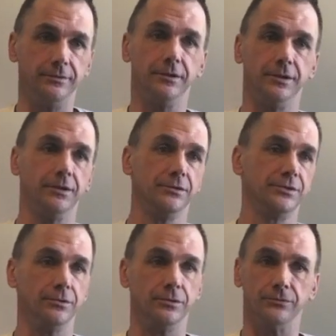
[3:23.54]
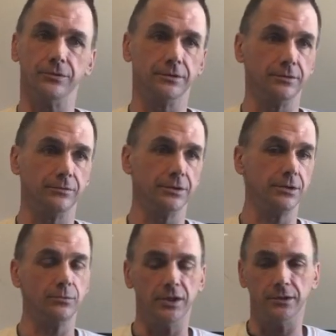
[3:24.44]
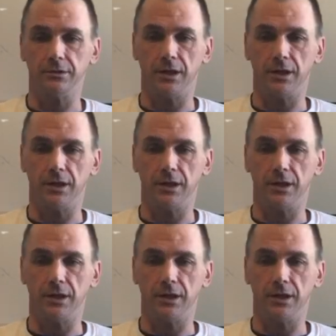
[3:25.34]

You know, I was doing really, really well.